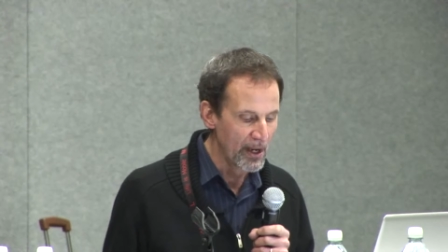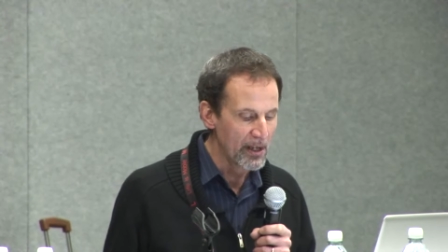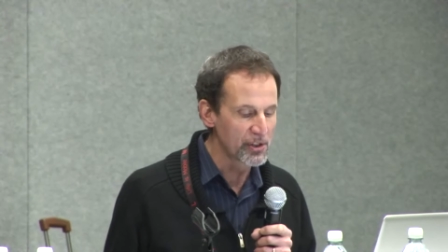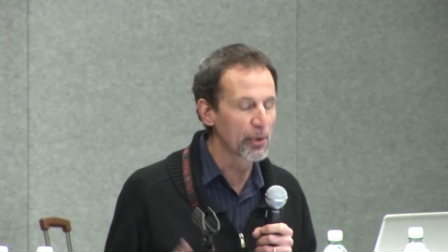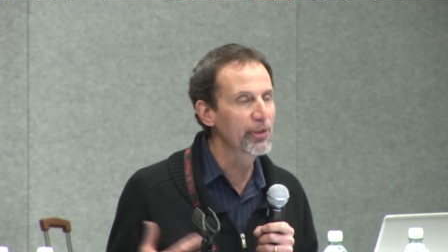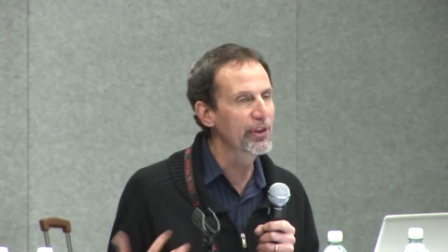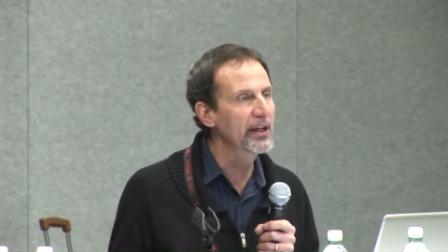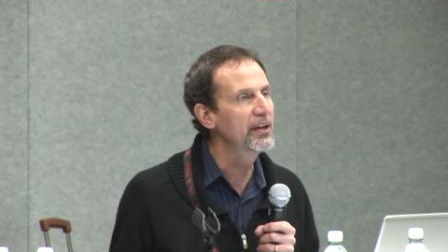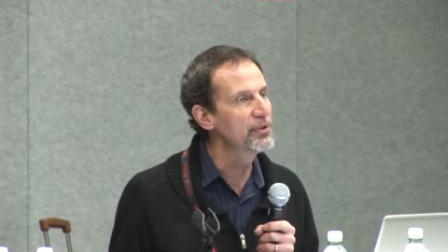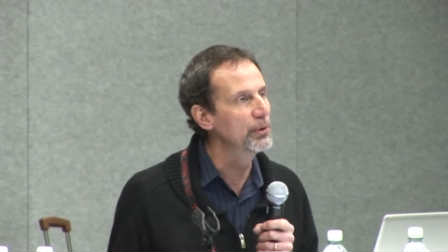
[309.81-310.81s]
So
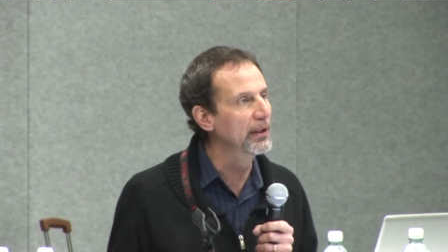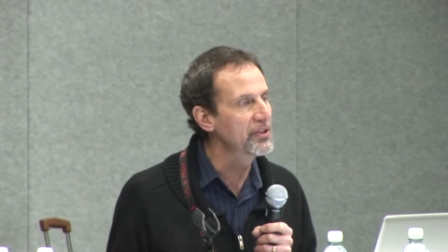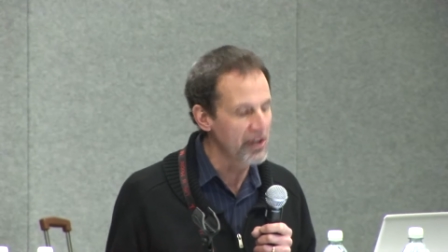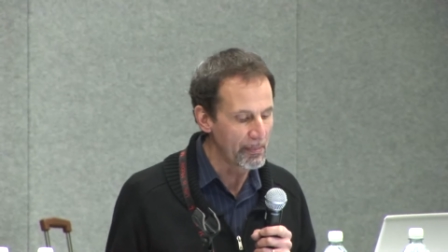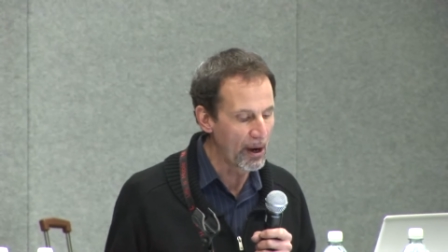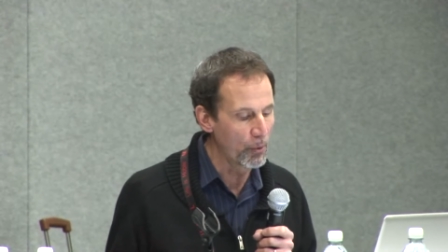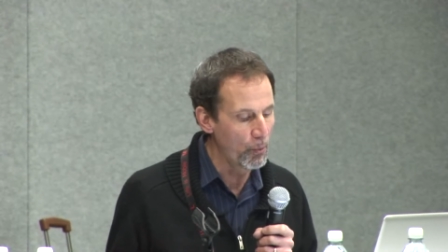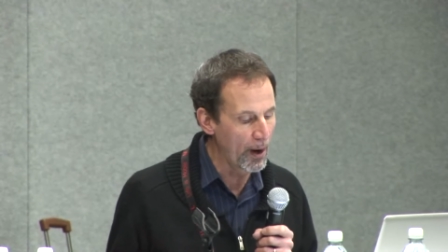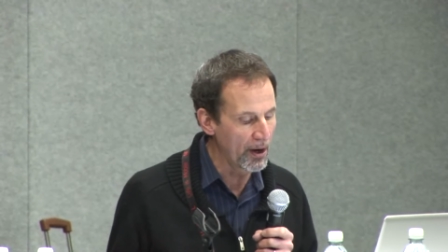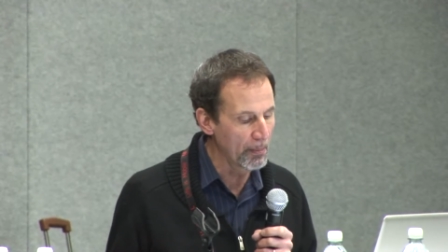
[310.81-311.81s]
think as you listen about
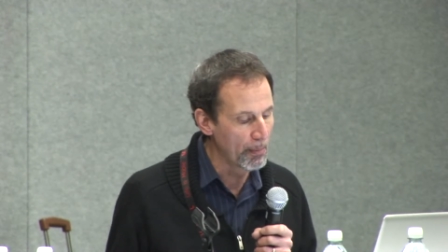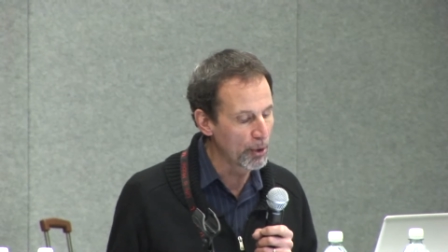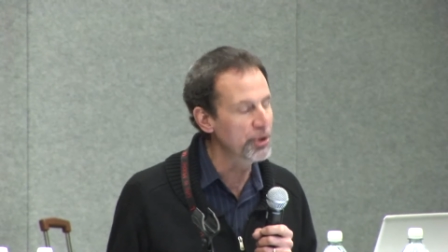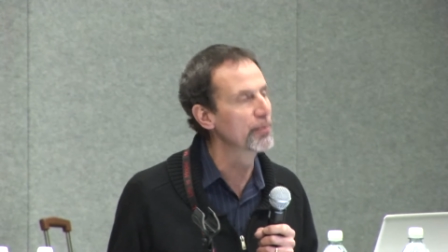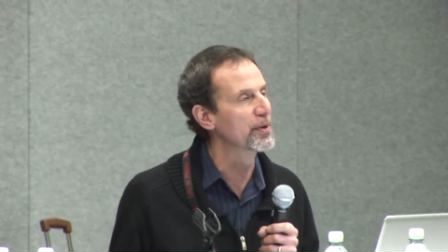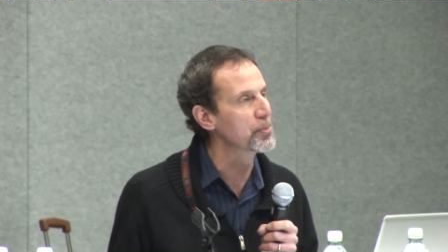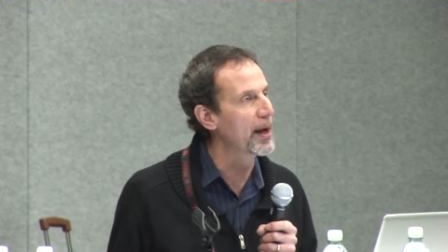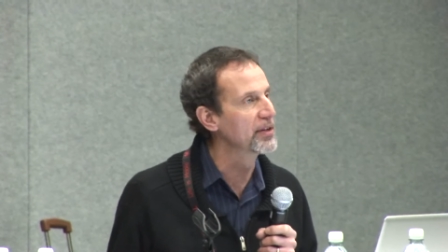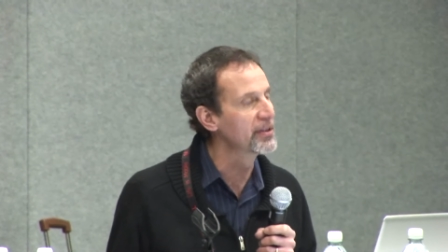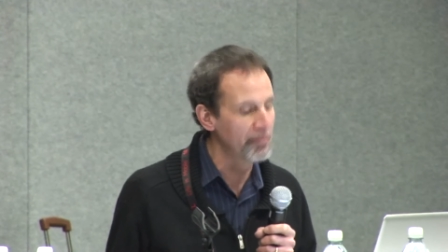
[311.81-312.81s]
where
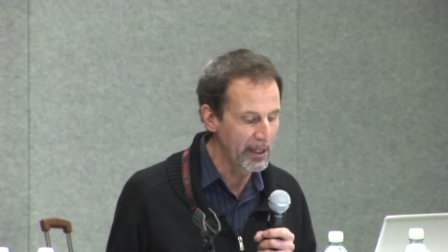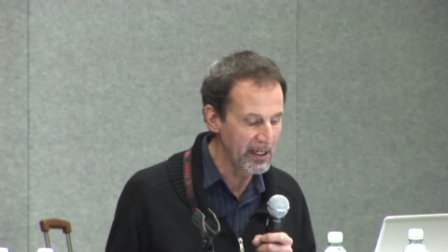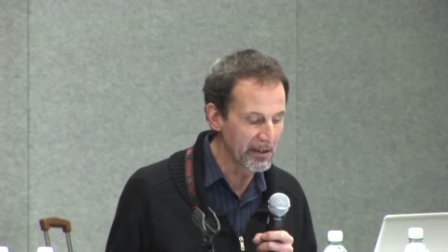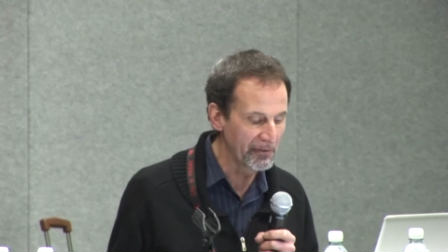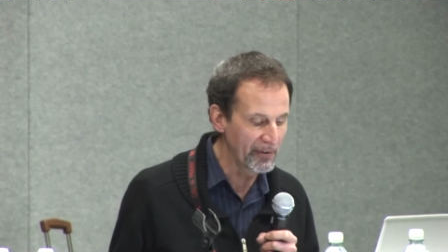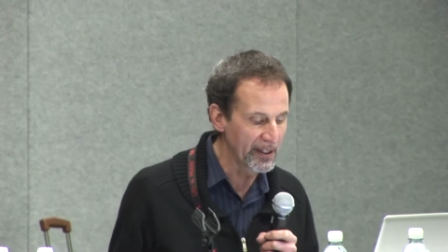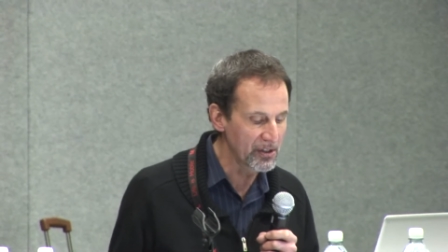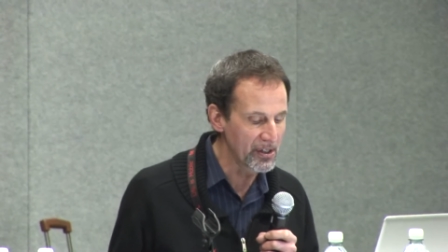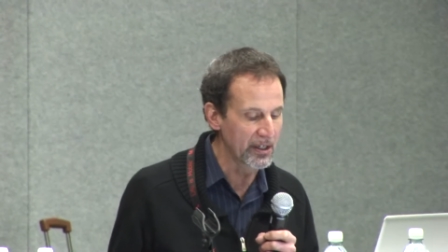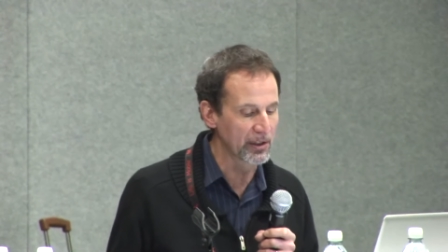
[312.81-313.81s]
motion-responsive media
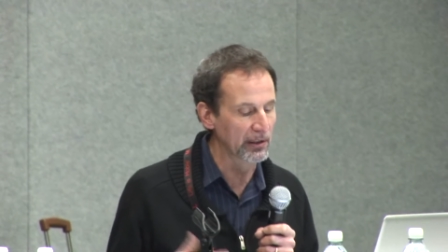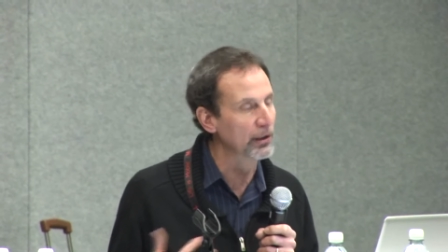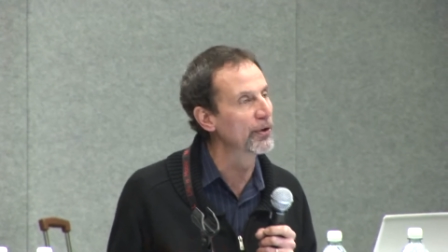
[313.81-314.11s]
fits into